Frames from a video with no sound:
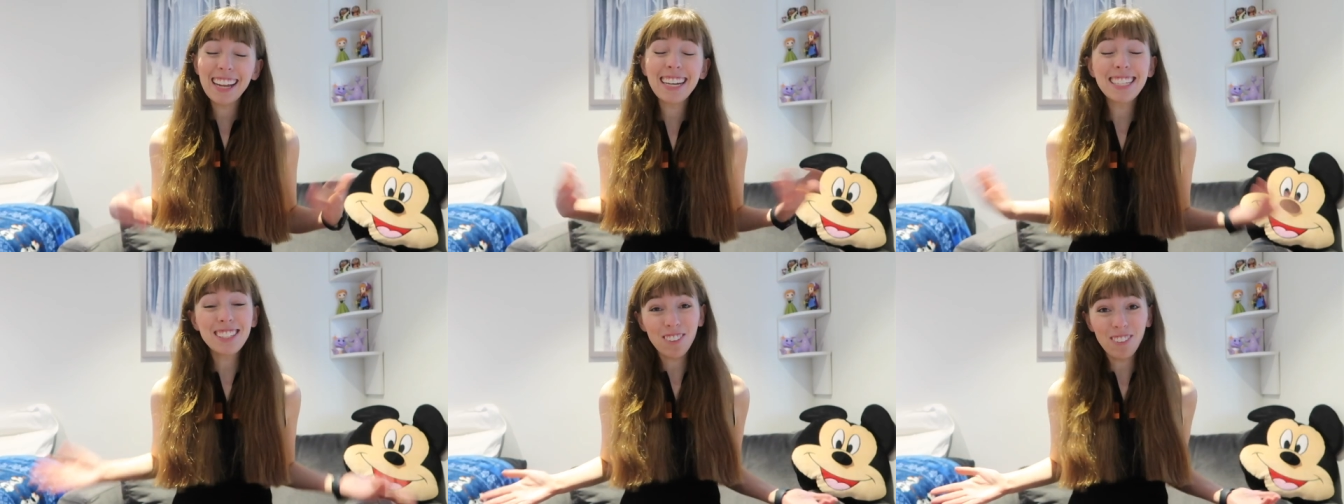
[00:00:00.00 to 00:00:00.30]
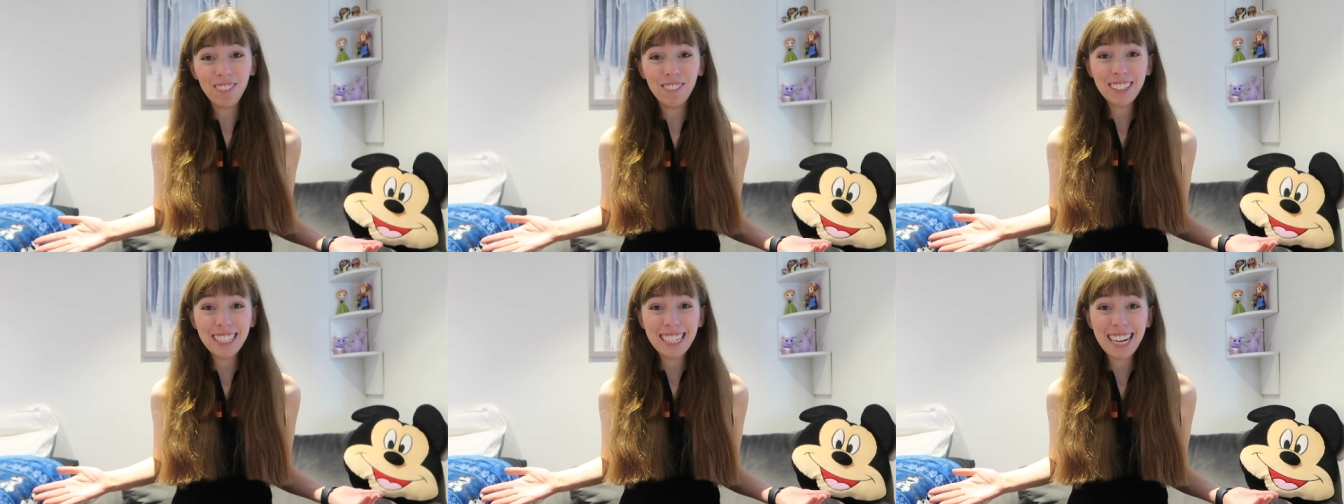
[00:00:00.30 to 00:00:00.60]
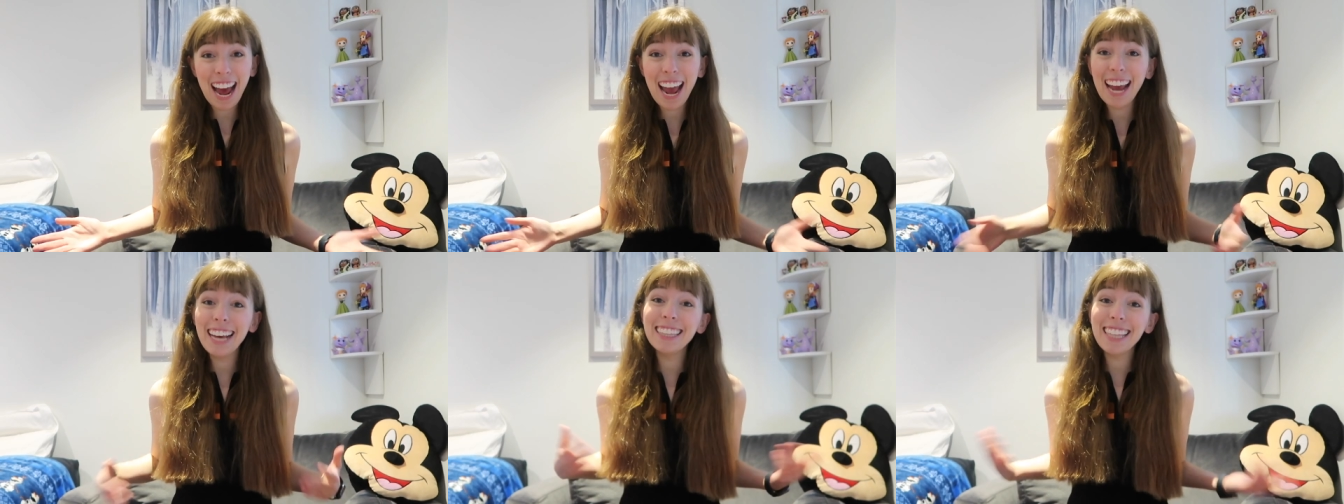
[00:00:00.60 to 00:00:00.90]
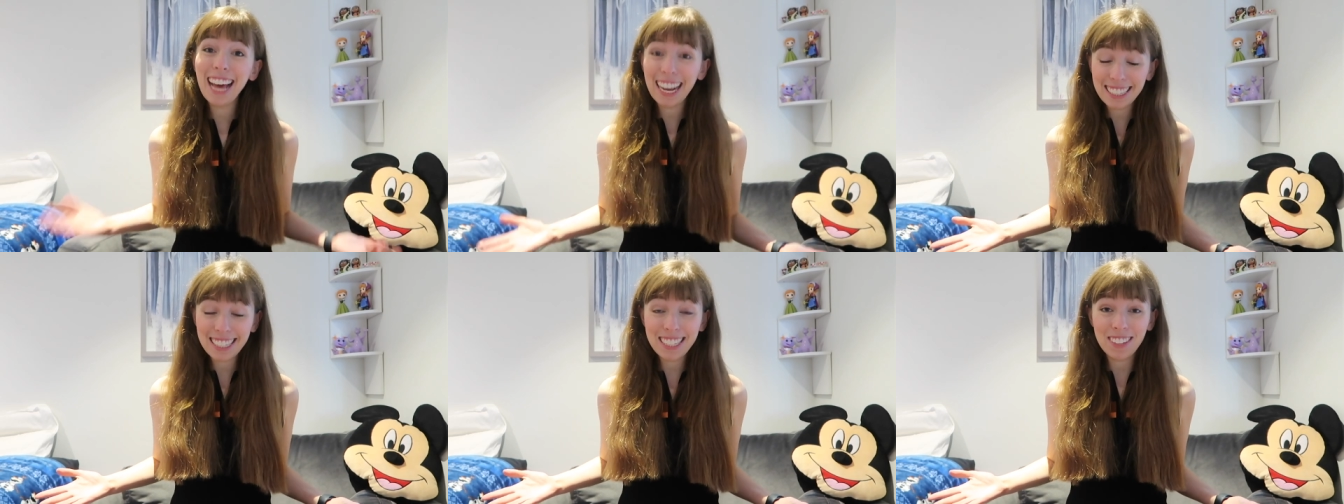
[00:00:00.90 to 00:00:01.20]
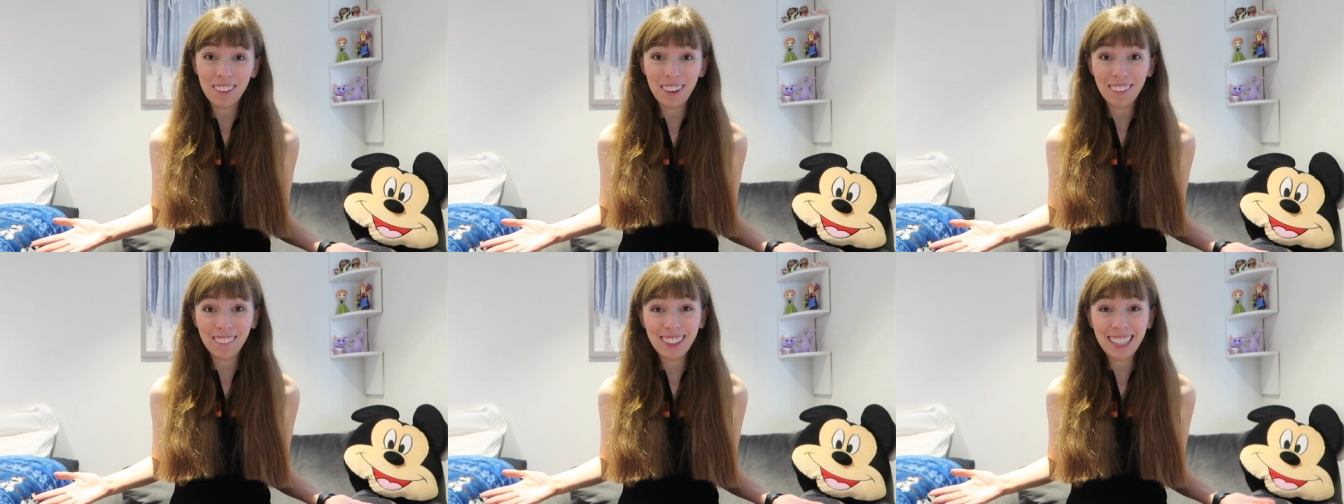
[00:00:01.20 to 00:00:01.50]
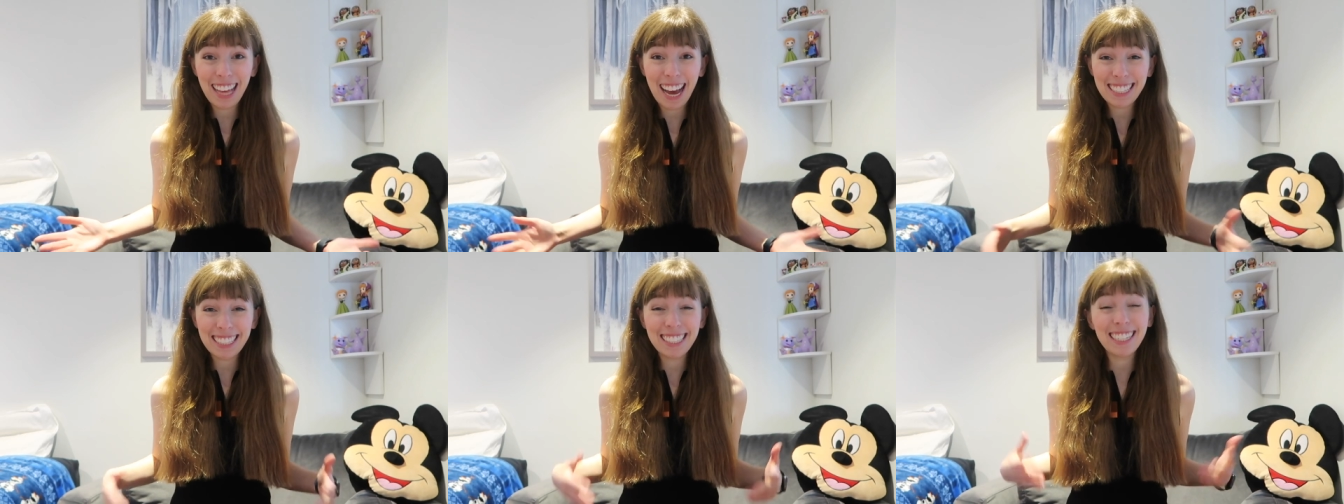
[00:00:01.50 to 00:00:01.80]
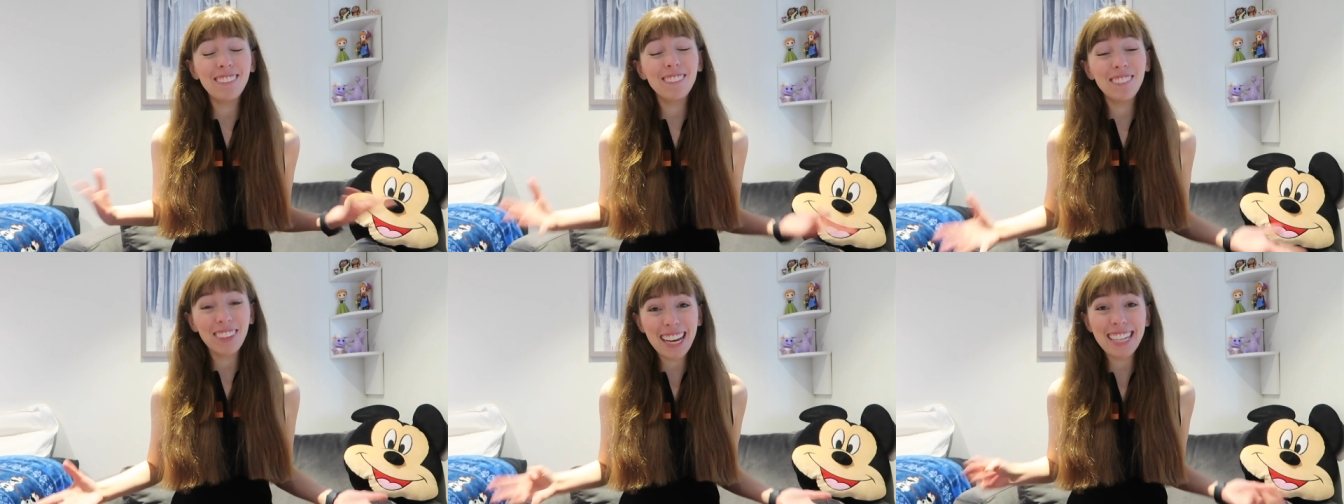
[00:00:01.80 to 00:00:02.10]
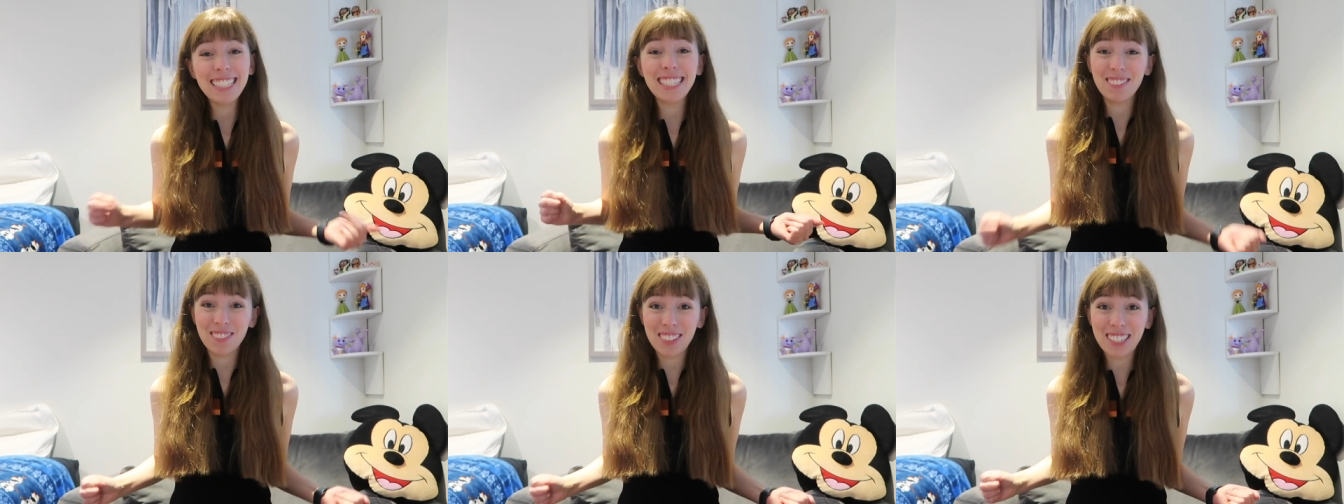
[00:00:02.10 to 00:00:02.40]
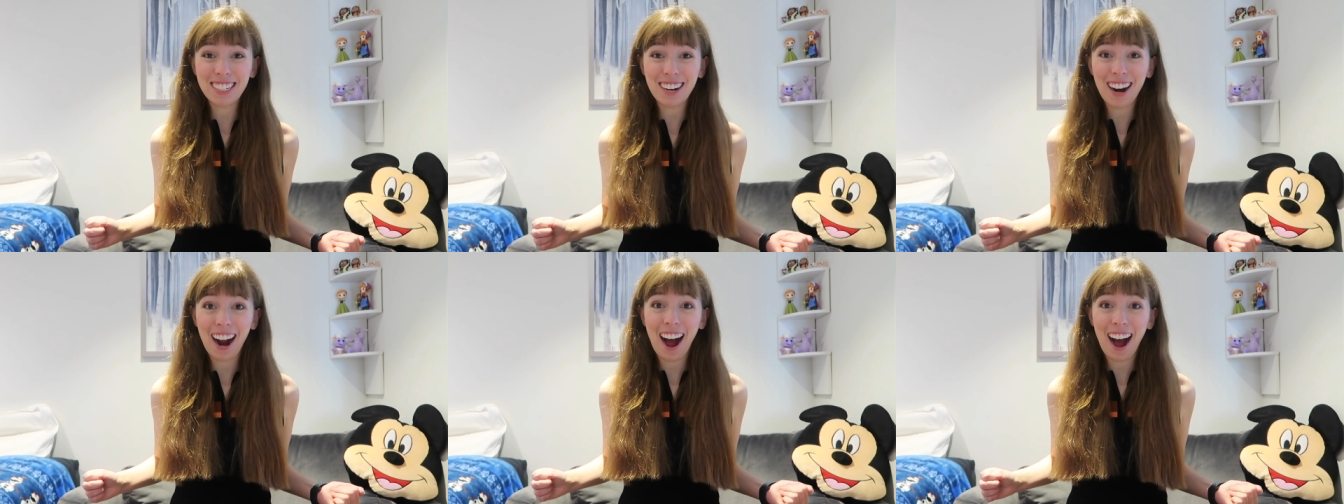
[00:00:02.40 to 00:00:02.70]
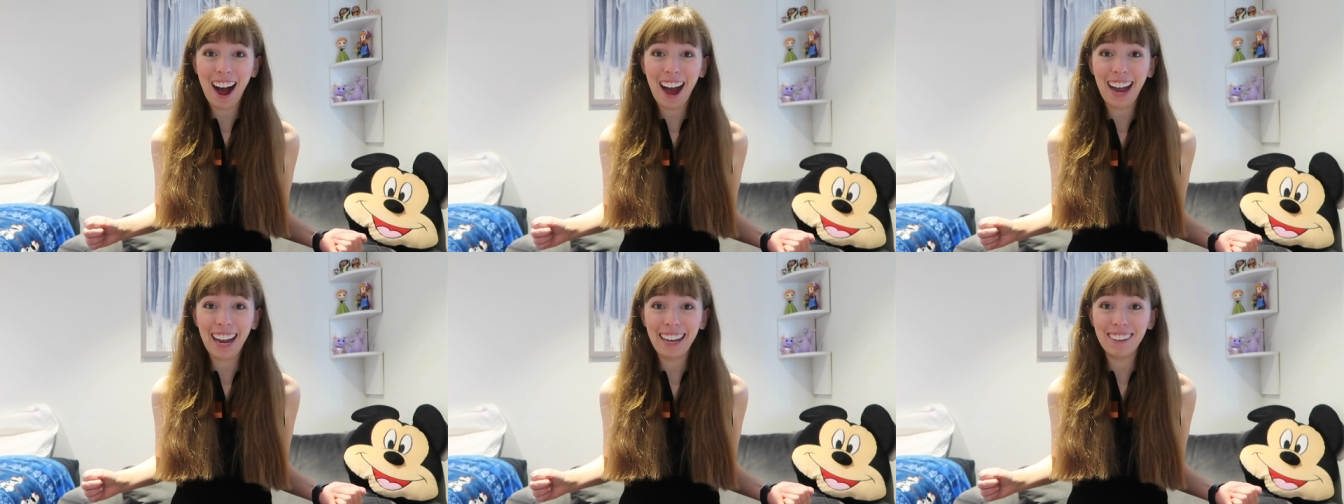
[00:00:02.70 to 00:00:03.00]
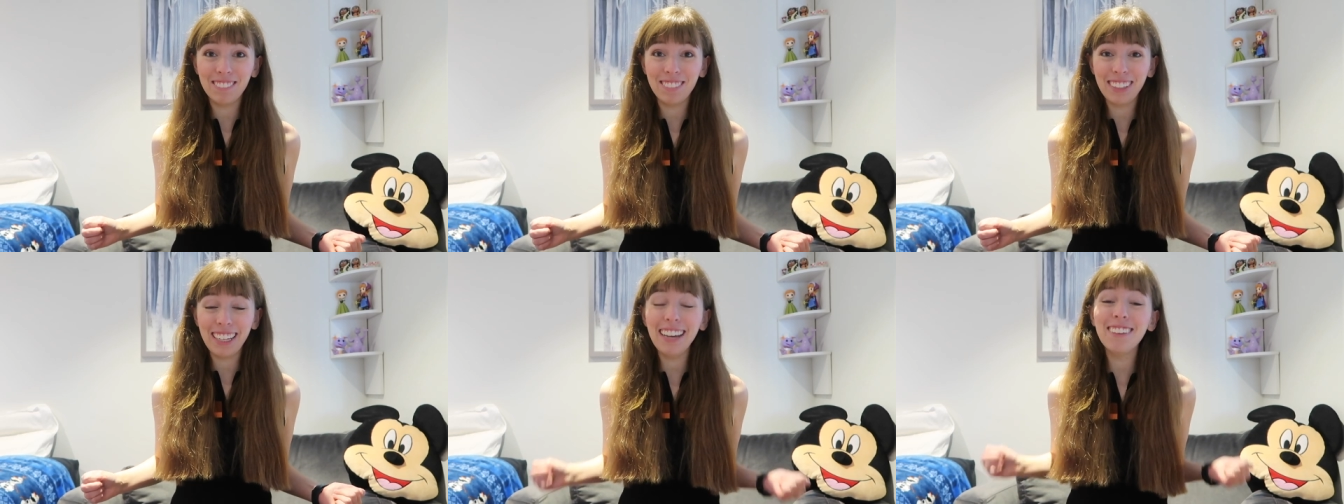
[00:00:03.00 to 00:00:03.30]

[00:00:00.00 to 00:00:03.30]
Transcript: that is all for today. Like this video if you liked it and please subscribe.